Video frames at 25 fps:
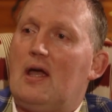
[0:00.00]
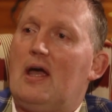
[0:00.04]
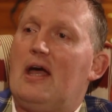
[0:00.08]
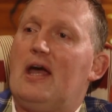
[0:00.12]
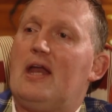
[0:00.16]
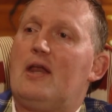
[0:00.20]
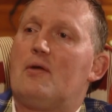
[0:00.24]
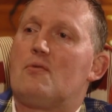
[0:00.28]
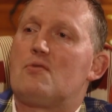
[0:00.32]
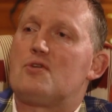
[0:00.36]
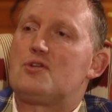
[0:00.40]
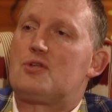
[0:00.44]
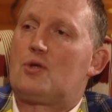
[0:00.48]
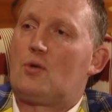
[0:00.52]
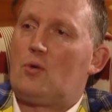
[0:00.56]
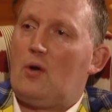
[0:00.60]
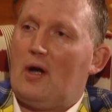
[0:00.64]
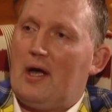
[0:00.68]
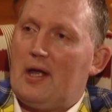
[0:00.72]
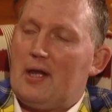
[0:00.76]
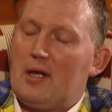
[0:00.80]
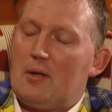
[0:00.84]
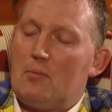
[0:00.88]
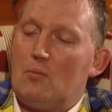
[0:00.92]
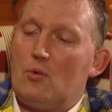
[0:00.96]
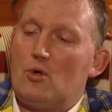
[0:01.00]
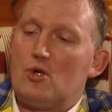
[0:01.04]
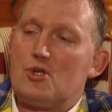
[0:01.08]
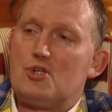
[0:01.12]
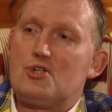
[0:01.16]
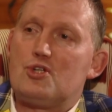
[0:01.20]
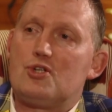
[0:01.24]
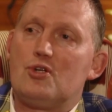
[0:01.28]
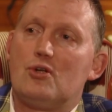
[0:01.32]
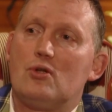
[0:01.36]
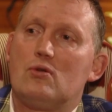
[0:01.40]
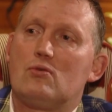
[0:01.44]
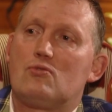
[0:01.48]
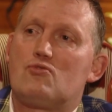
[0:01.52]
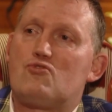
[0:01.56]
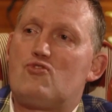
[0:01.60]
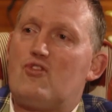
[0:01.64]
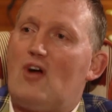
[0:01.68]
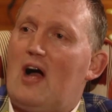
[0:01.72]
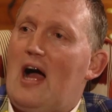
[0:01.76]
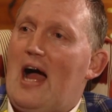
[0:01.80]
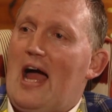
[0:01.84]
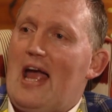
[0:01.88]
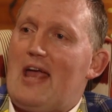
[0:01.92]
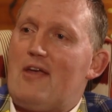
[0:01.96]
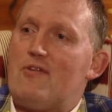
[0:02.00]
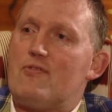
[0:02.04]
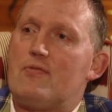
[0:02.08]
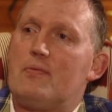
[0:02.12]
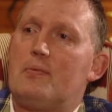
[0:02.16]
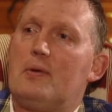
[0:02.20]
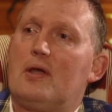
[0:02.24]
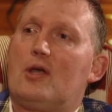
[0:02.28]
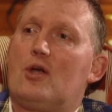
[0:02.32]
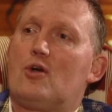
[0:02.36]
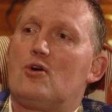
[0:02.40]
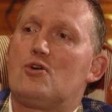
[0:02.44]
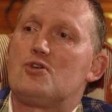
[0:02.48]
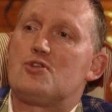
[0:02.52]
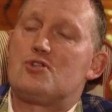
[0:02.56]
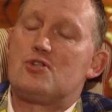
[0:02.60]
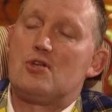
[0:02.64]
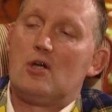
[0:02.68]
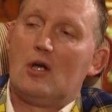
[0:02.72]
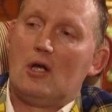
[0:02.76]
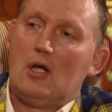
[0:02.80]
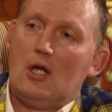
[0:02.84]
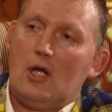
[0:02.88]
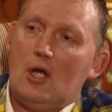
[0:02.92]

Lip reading: And it was quite an emotional drive, because